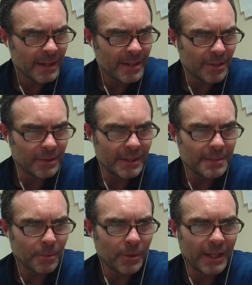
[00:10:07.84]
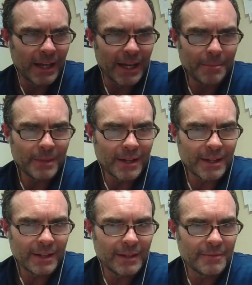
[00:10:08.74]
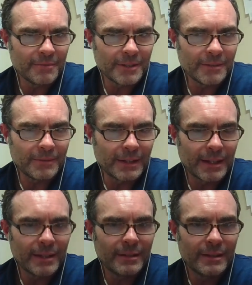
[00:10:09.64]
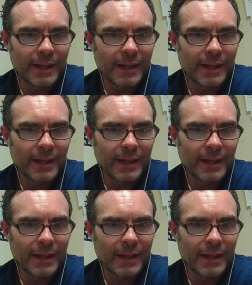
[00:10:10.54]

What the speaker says: So at this point, I'm not involved in it.